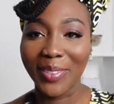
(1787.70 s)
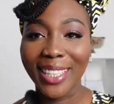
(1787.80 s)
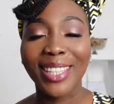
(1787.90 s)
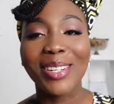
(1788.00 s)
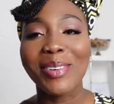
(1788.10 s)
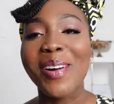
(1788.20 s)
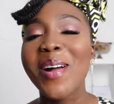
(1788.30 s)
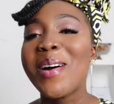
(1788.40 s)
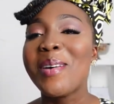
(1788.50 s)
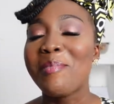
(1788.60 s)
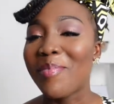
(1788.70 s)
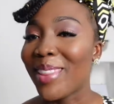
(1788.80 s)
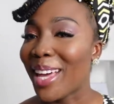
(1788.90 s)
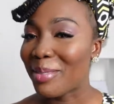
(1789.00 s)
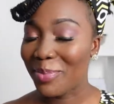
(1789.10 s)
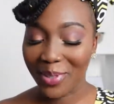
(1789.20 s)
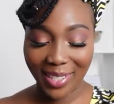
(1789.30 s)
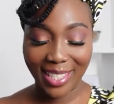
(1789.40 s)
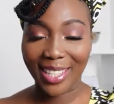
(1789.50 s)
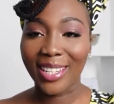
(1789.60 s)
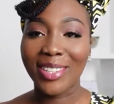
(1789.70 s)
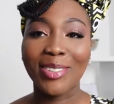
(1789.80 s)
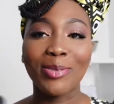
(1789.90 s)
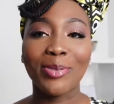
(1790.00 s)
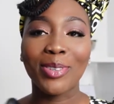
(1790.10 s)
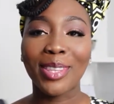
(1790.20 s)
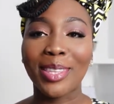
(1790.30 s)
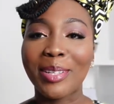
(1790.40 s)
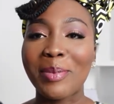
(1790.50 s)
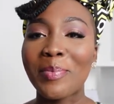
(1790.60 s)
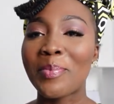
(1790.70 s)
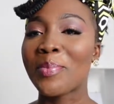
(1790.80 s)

with your black beauty. Confront them